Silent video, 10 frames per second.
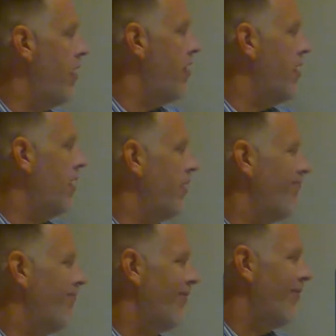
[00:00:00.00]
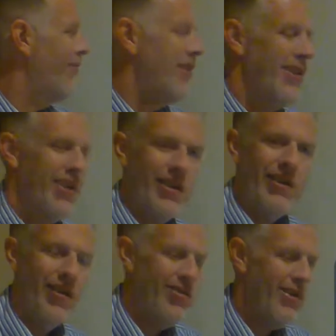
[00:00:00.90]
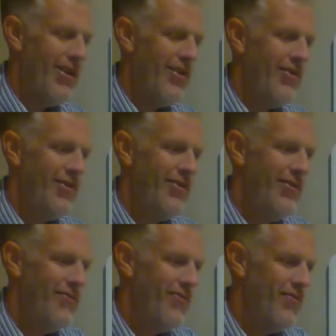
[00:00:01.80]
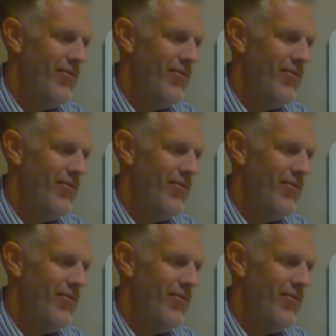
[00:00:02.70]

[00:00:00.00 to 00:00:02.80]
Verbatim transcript: that I think go you know sort of